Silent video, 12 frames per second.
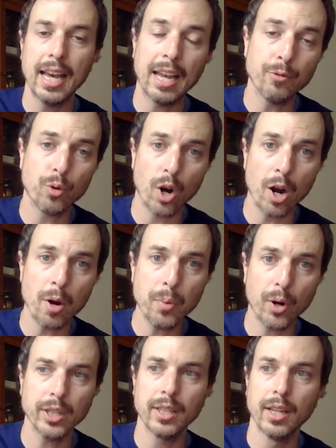And for our
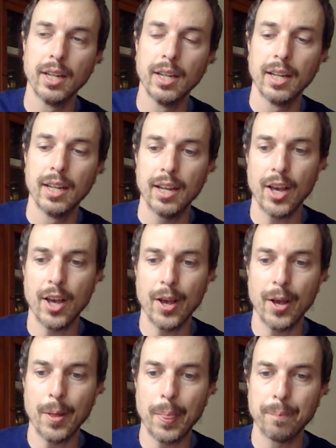part,
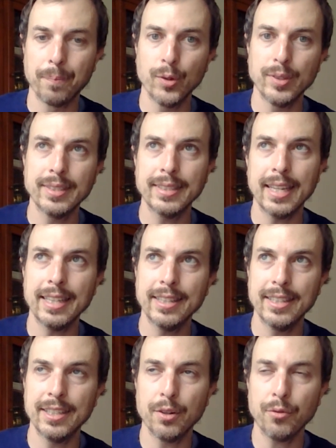um, you
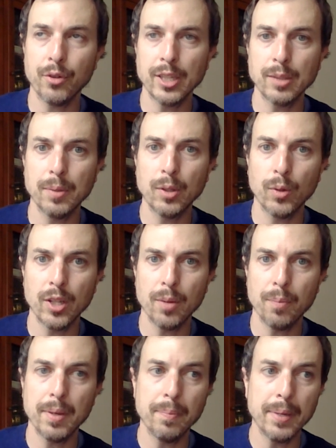said the difference between
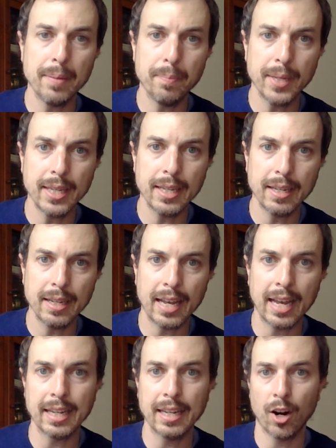a
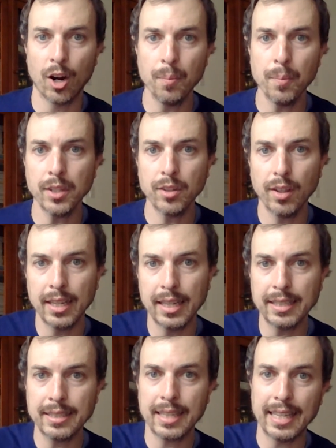PPP and our model.
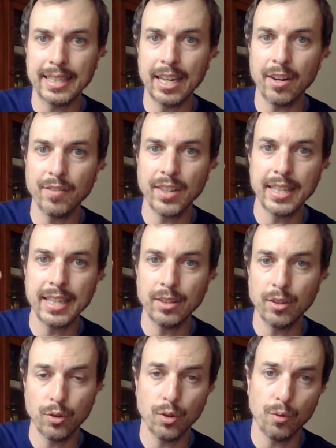It's at the end of the day,
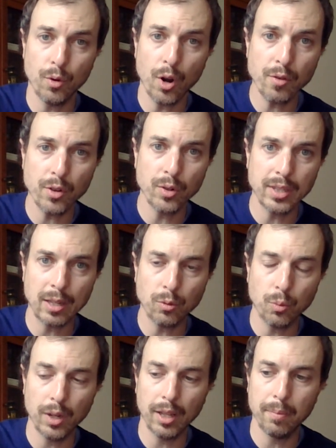the, the revenue
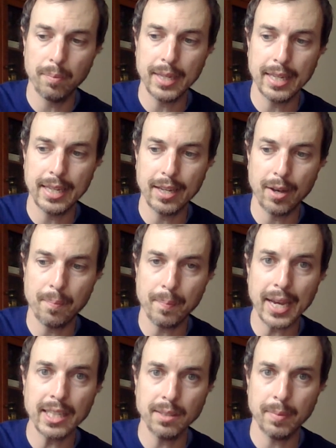that will be uh,
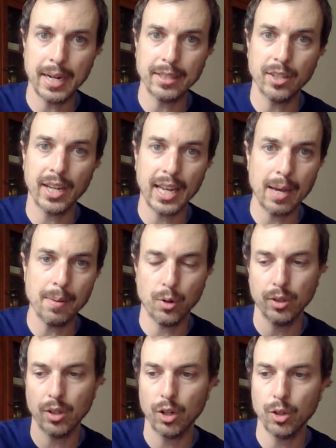made by the REM
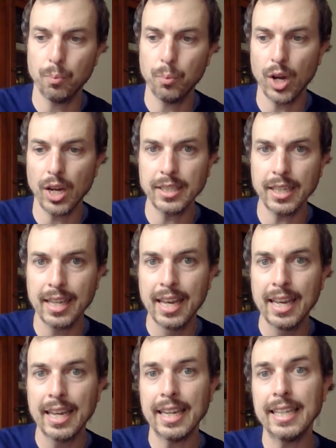or, or, the project
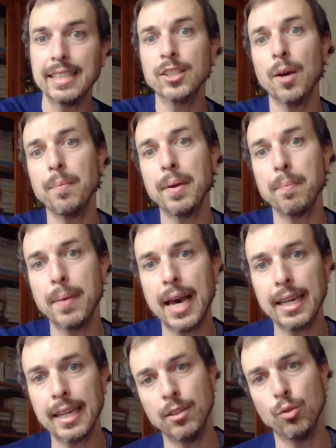is coming
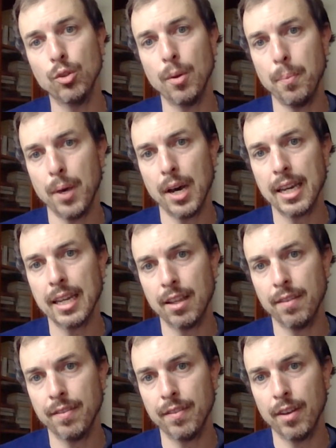back into the pocket
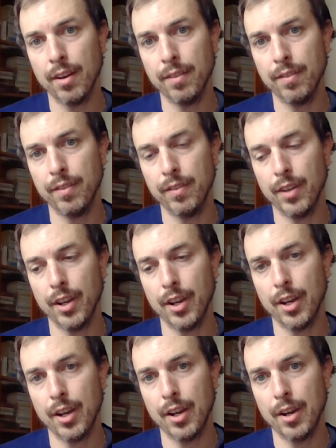of, of
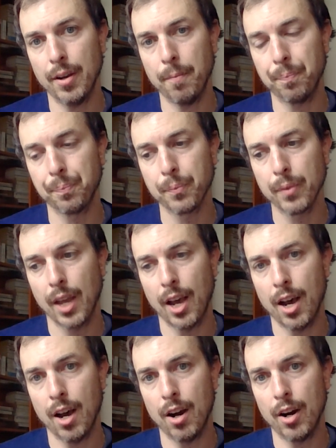um,
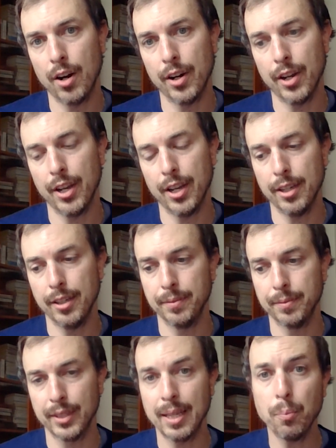our
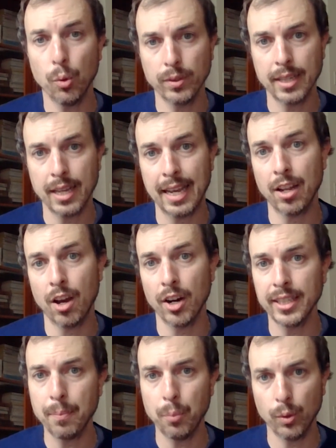um, and
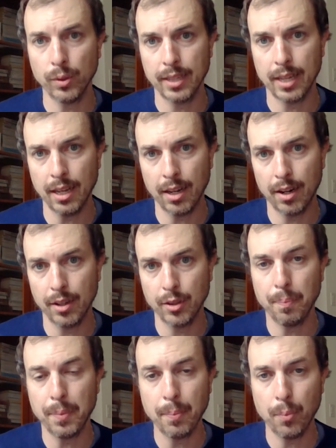our deposants are
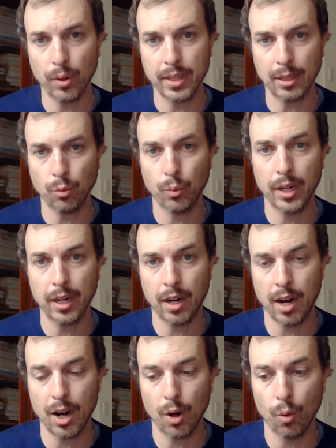the people that we
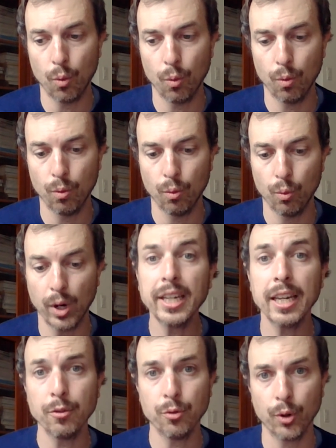are
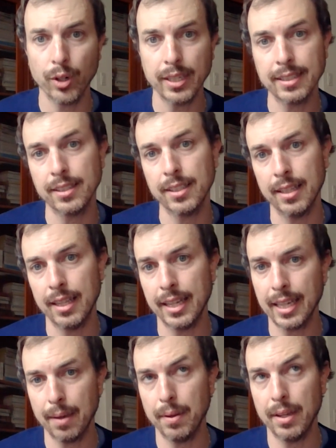working for is,
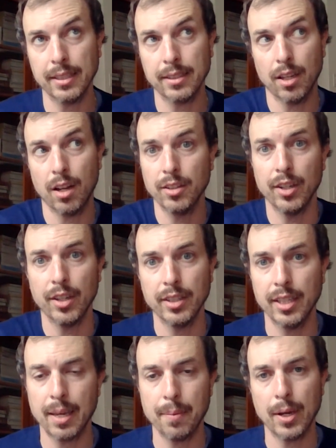it's all the,
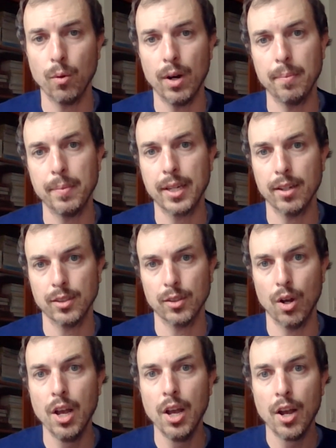the Quebecois because
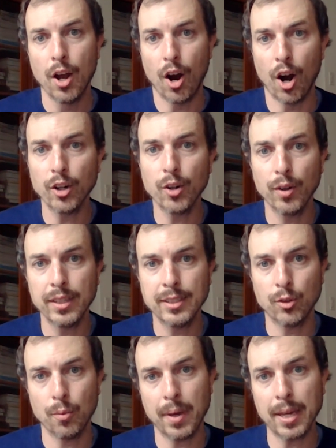uh, our goal
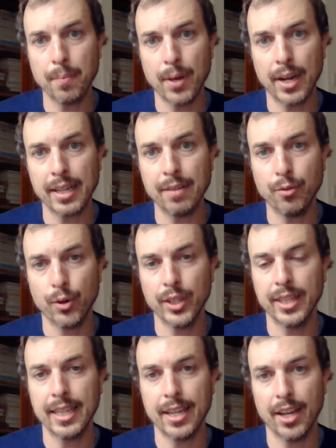is to make money
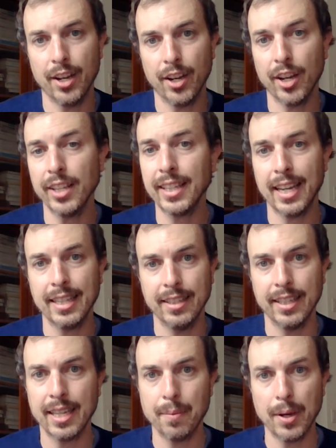for the uh,
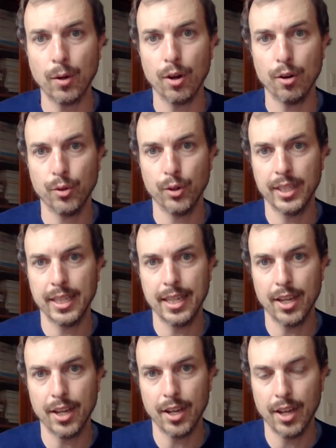retraite de Québécois for
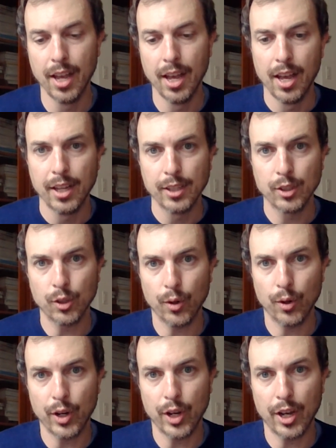the uh,
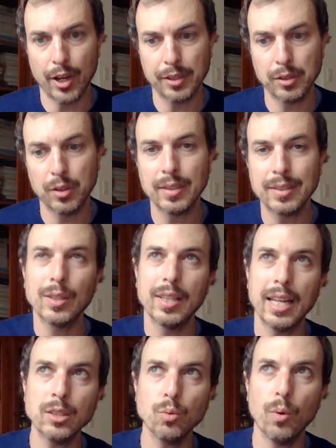so uh, th- so
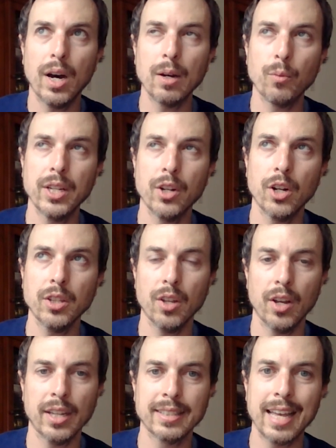that's why we're
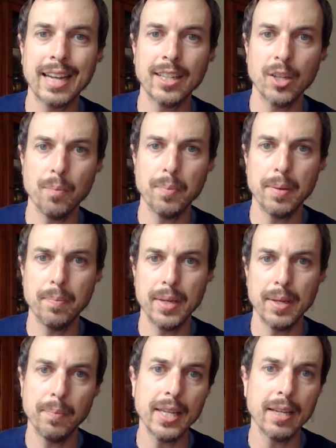not exactly a
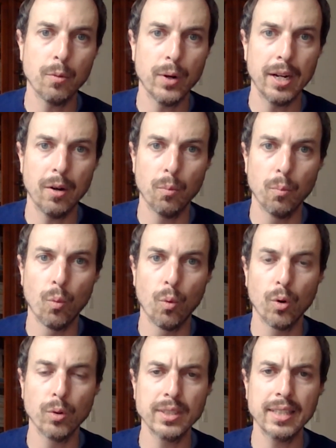PPP. We're
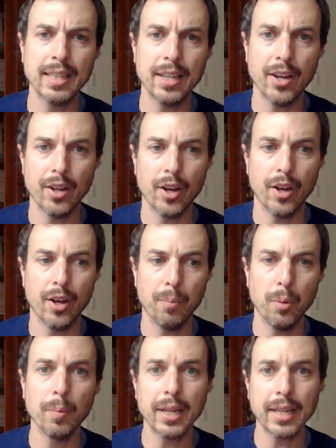mostly a,
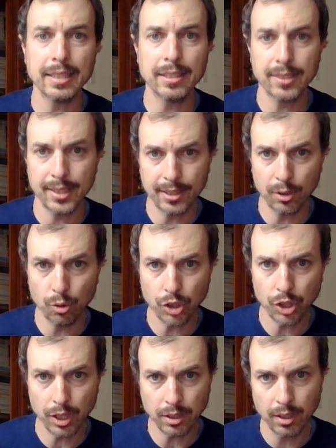a public
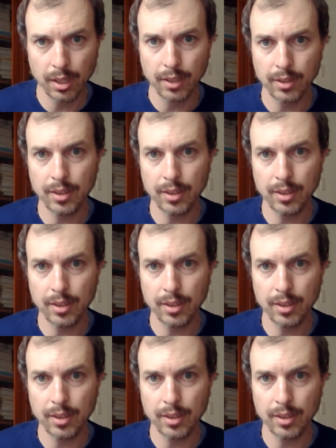institution.